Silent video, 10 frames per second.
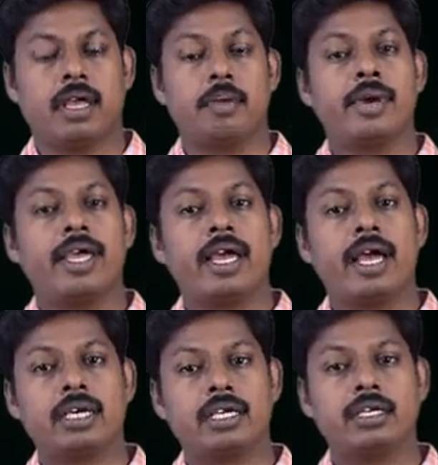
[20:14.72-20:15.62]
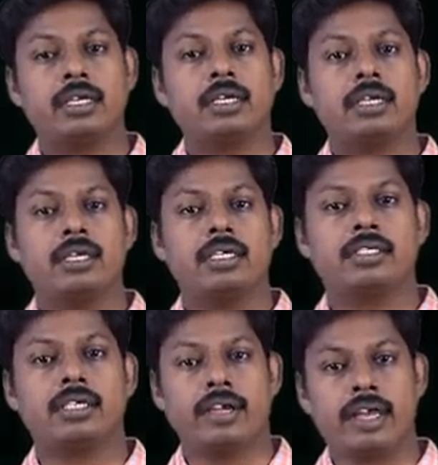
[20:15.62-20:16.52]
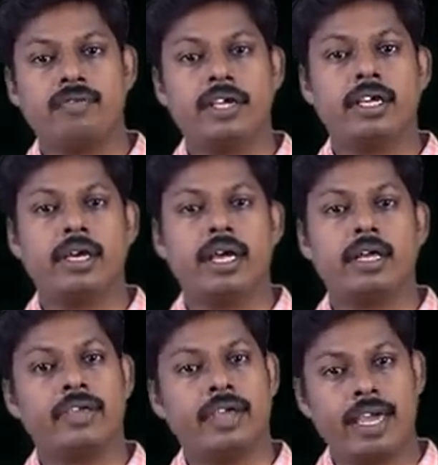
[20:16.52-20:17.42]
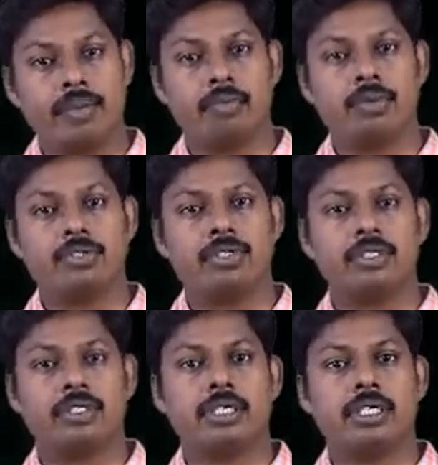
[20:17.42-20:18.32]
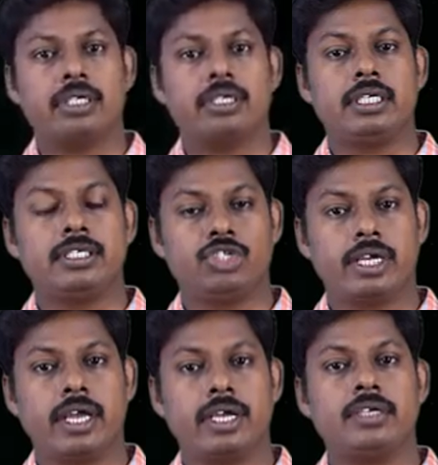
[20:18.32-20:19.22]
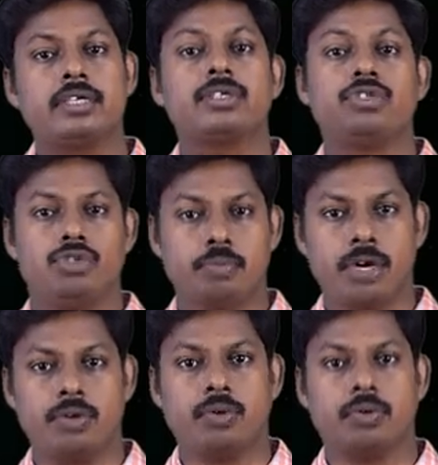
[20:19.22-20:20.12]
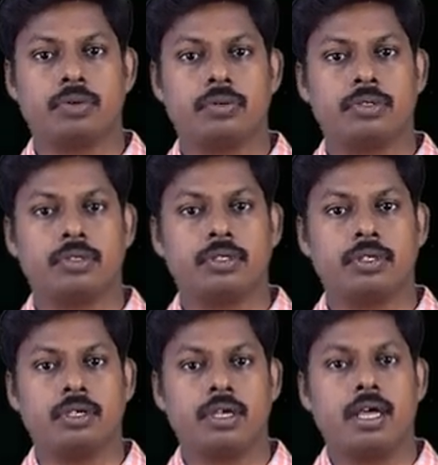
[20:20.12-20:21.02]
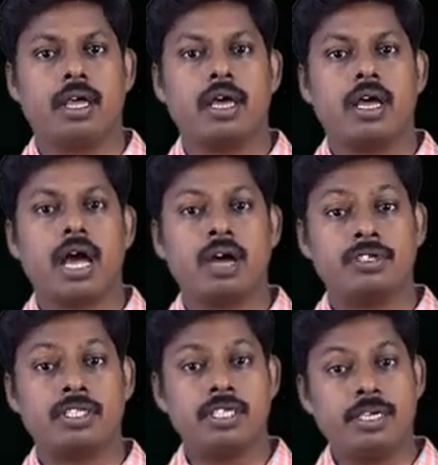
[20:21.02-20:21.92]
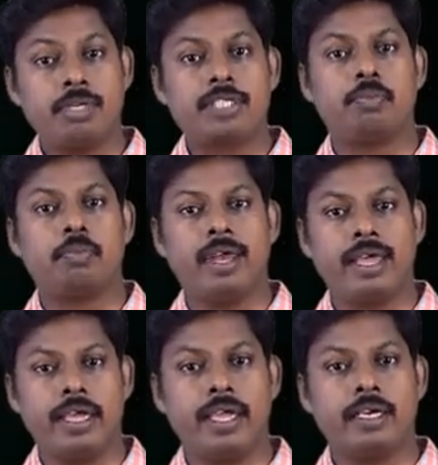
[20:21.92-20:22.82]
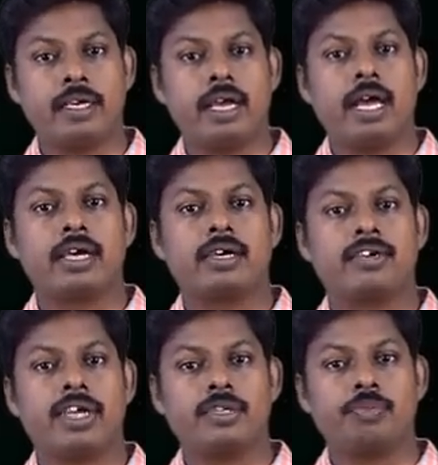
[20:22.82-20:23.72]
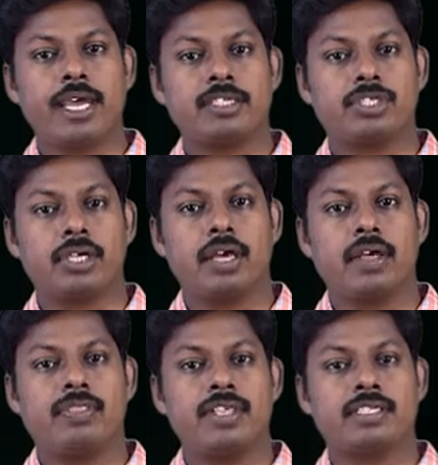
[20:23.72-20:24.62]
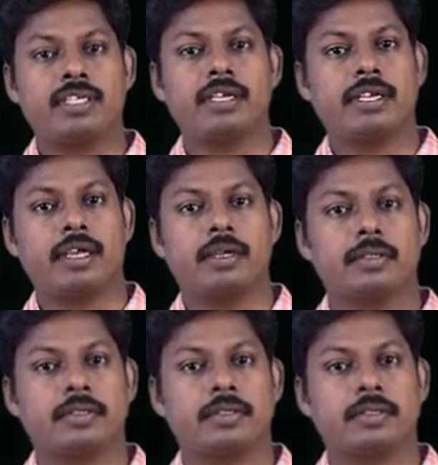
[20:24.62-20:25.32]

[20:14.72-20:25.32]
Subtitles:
My uncle is arriving at the airport in Chennai tomorrow. Our team is playing a cricket match this Sunday.